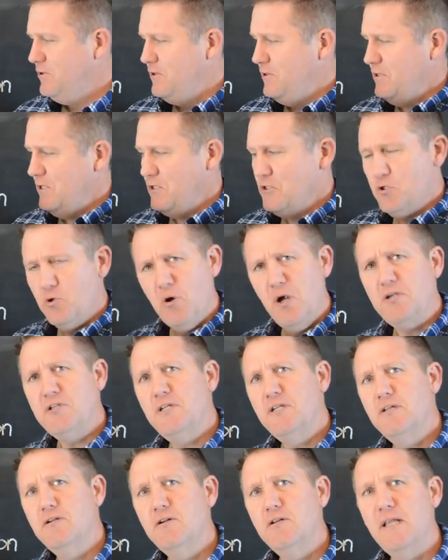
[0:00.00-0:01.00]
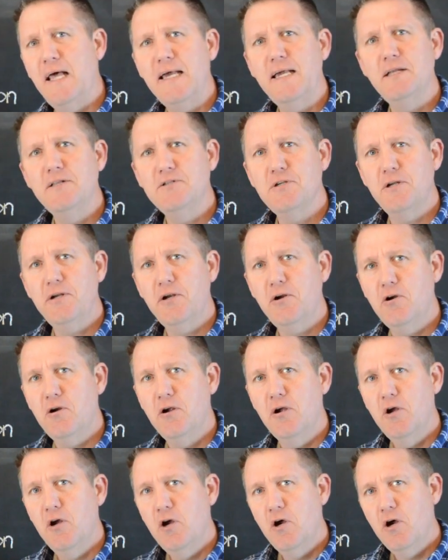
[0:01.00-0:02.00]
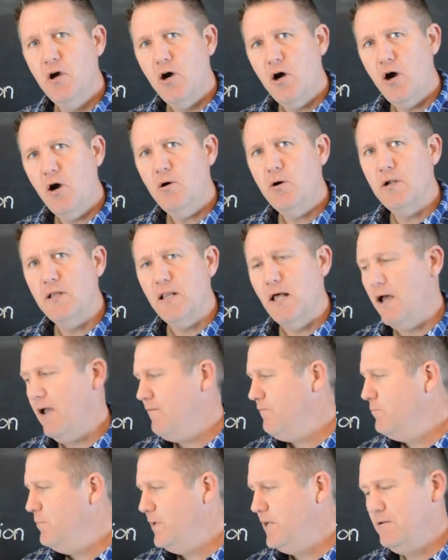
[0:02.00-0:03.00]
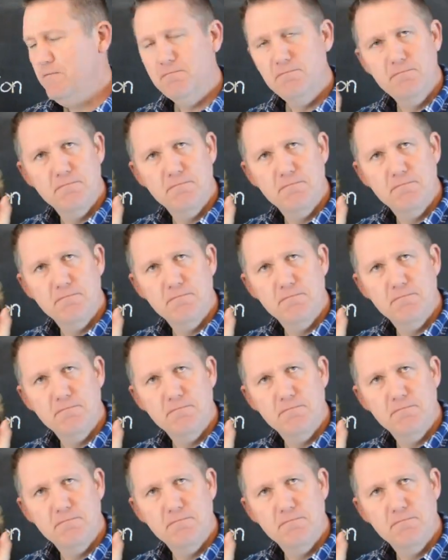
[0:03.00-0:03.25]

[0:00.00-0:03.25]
these crusty little lichens on here are alive, but